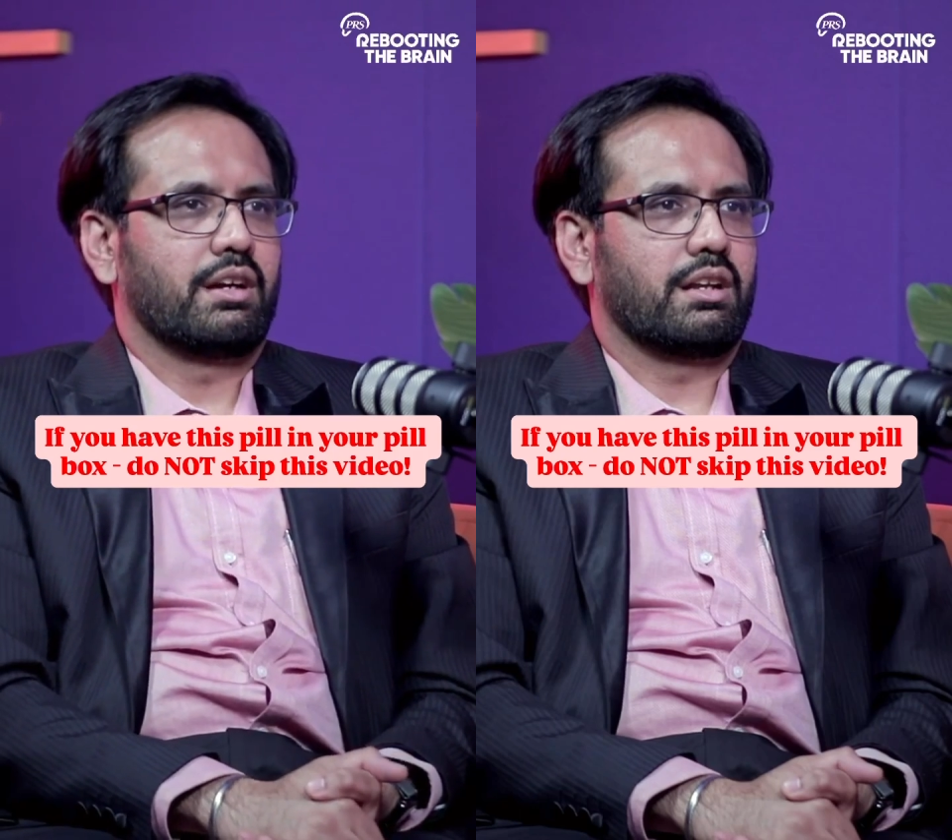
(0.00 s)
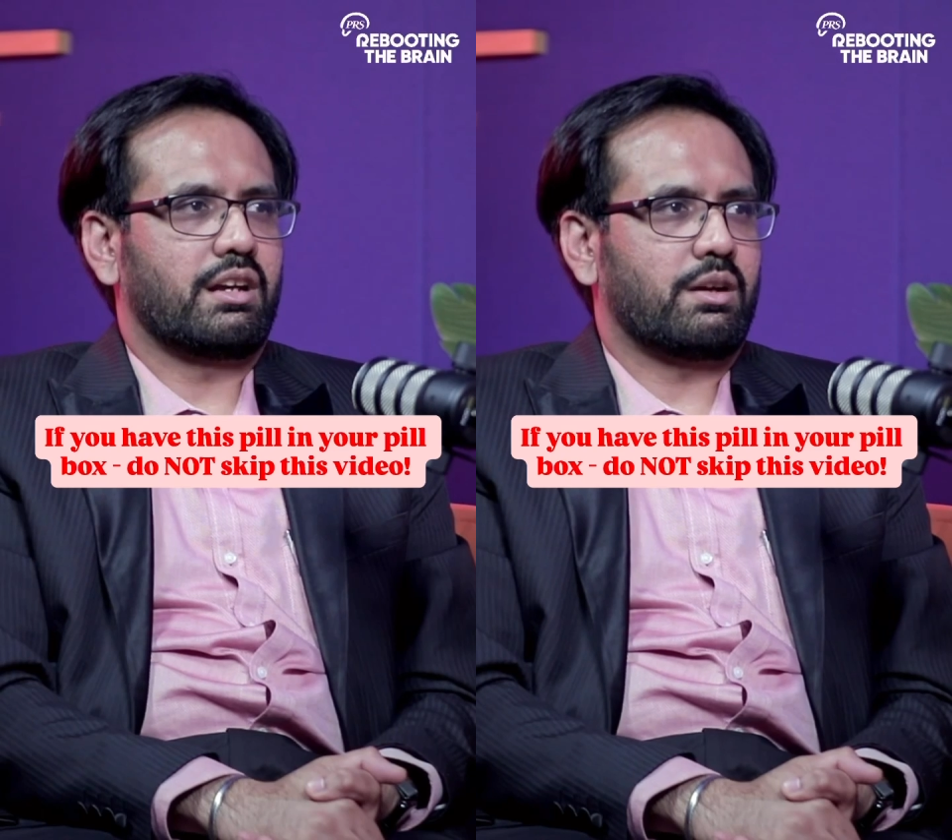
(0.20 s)

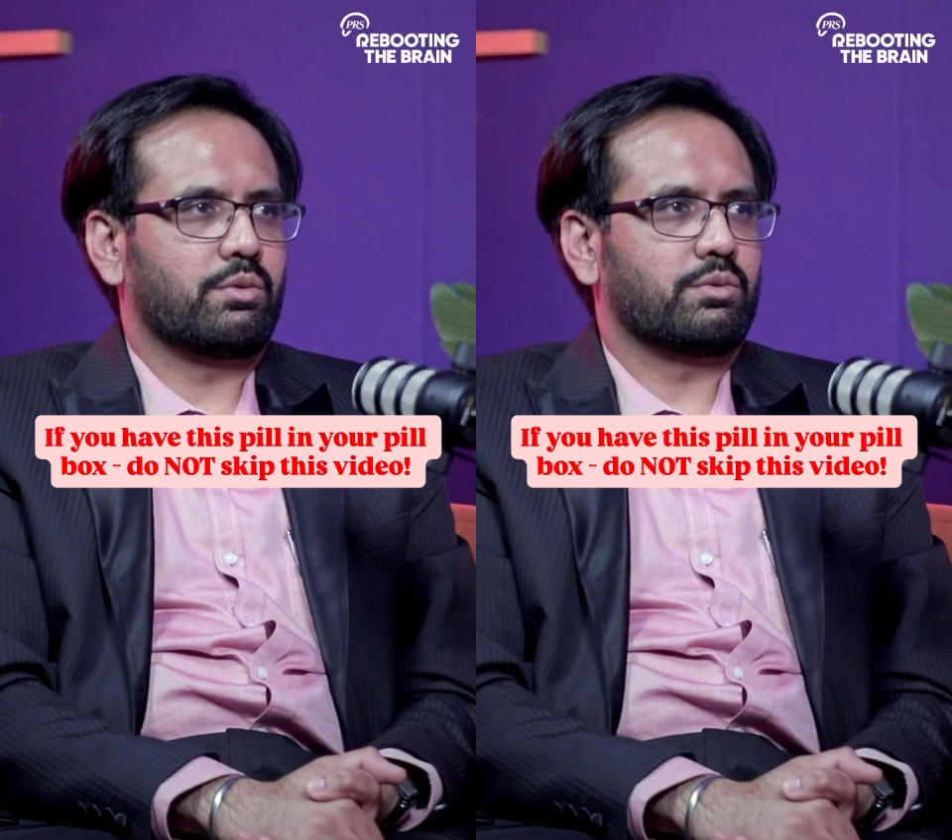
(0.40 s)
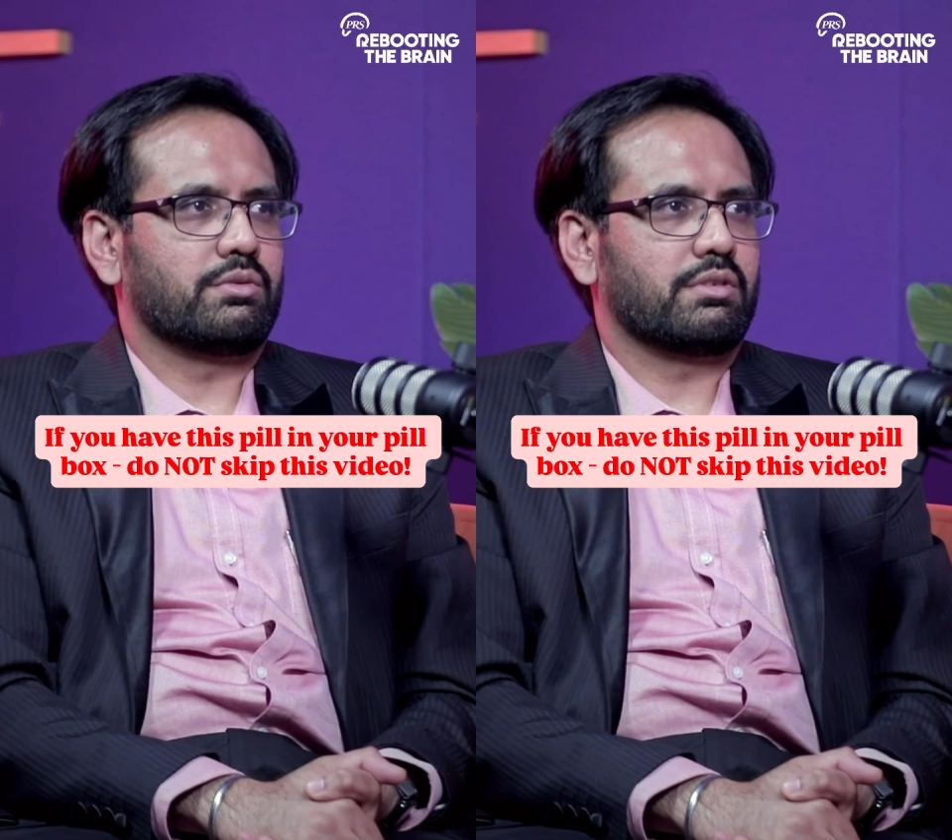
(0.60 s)

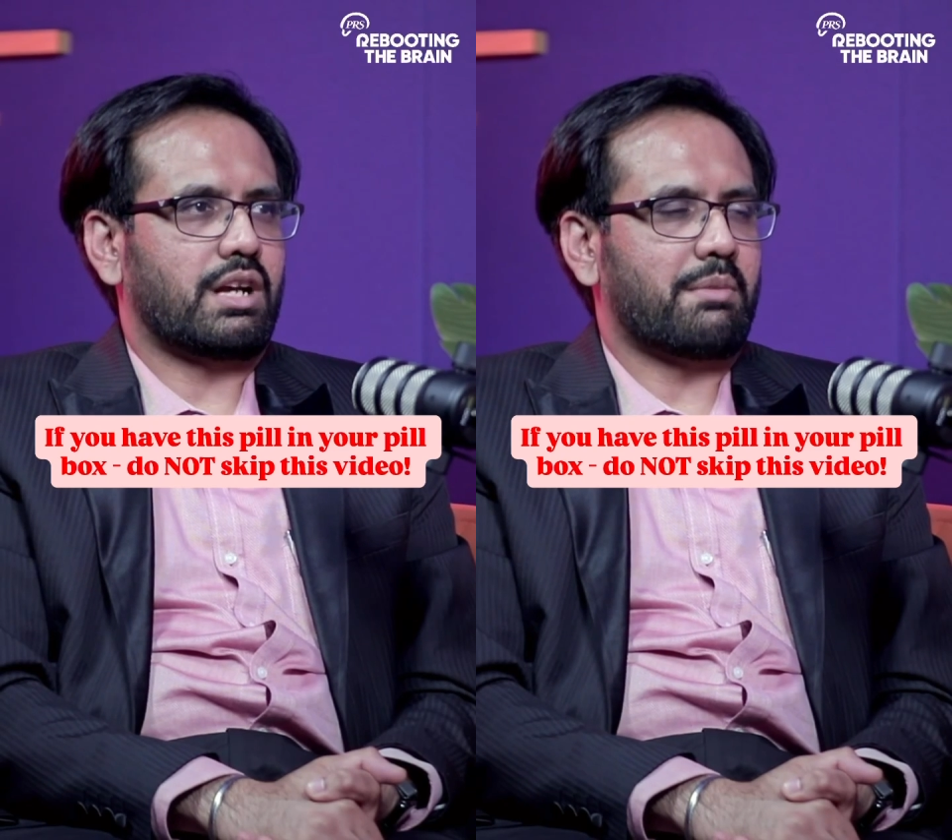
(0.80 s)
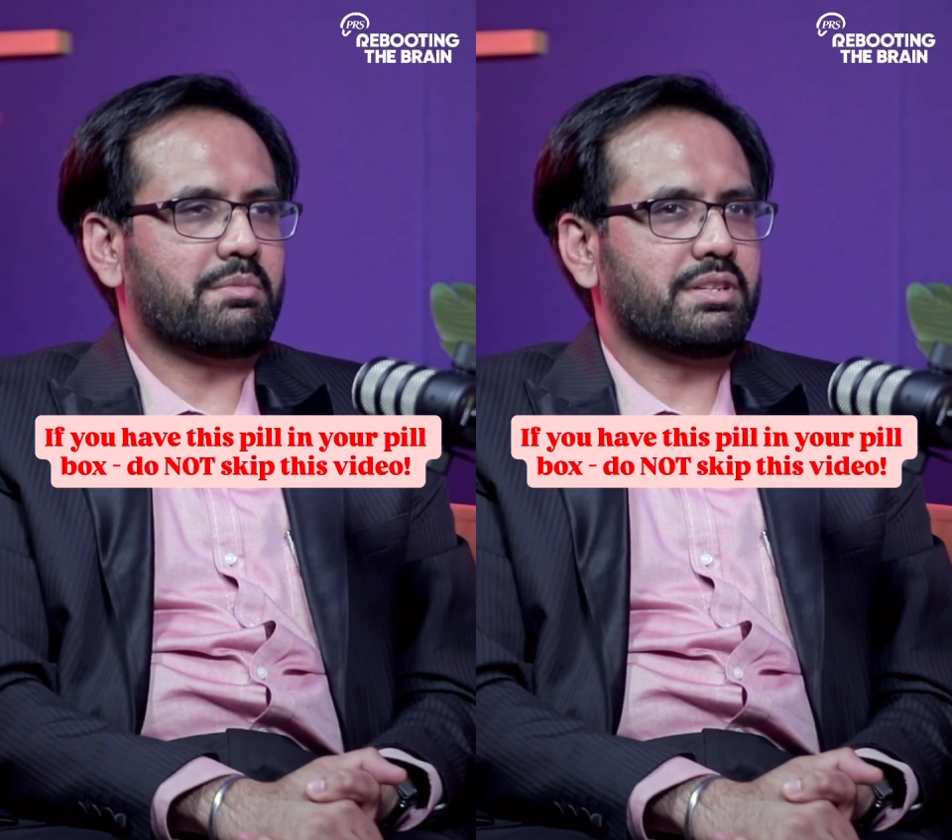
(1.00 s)
Now,
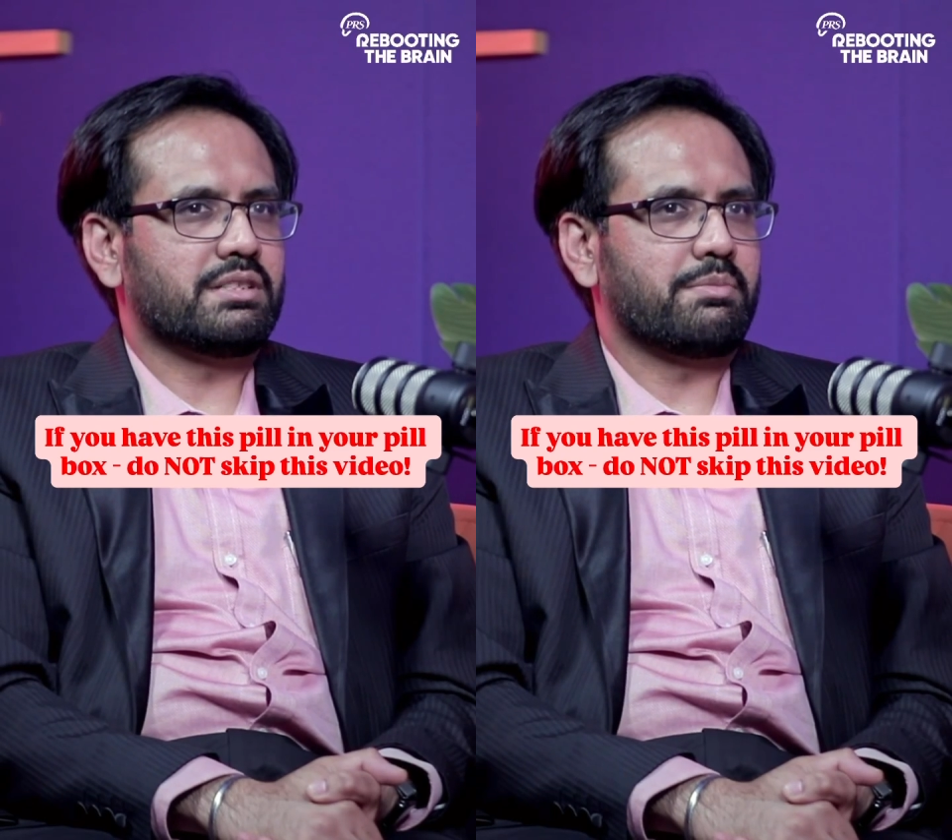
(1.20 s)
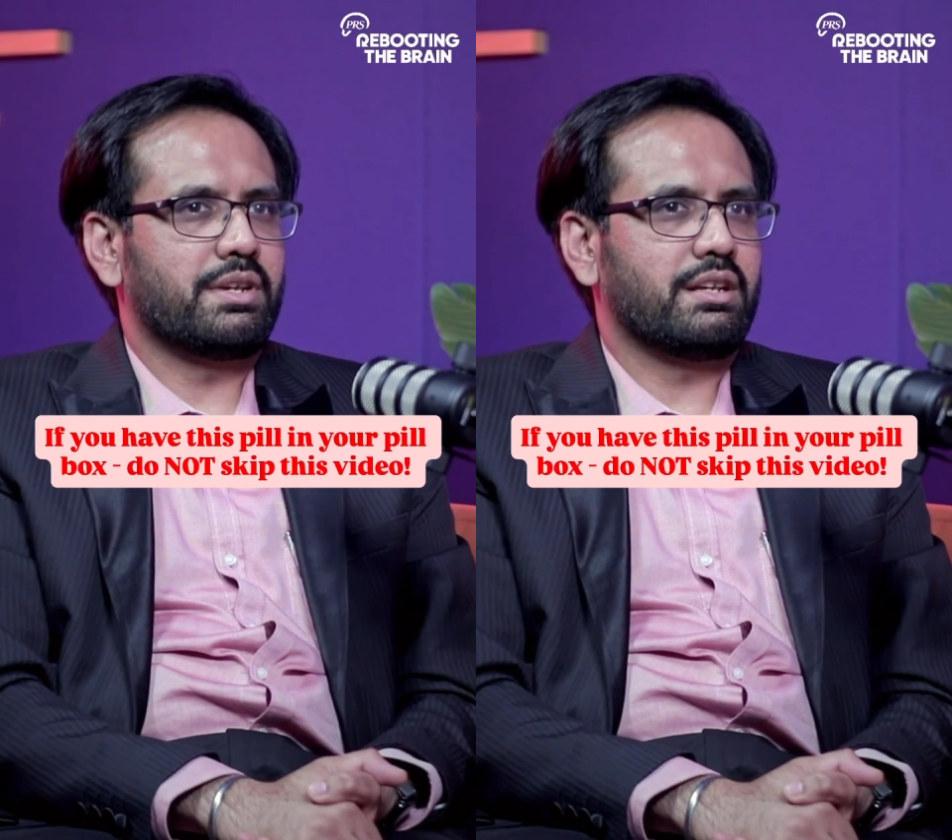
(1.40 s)

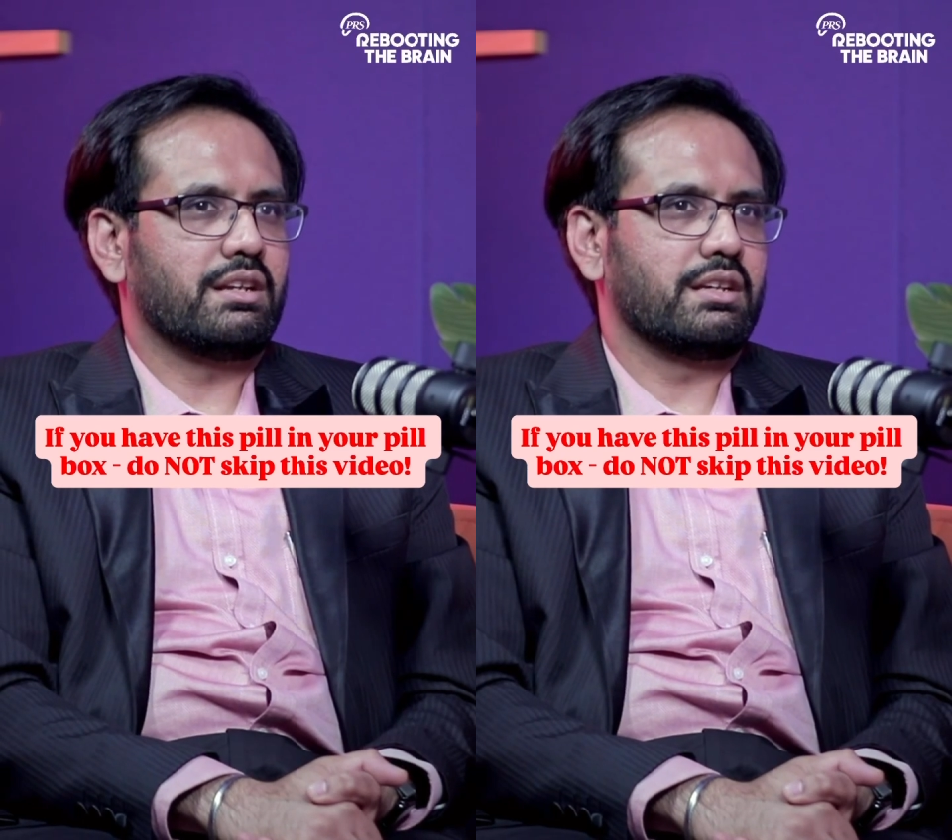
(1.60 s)
carbamazepine